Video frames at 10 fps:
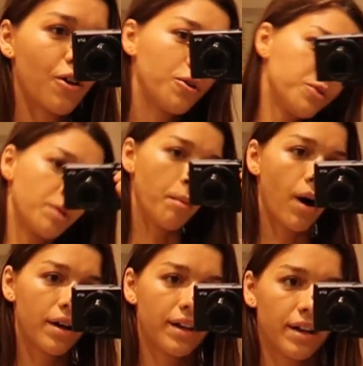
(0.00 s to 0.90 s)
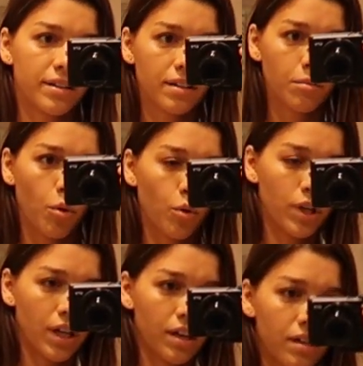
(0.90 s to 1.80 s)
going to the market in the
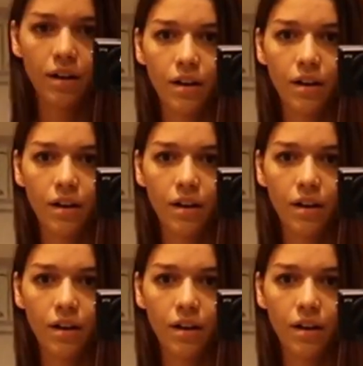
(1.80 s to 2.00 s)
morning.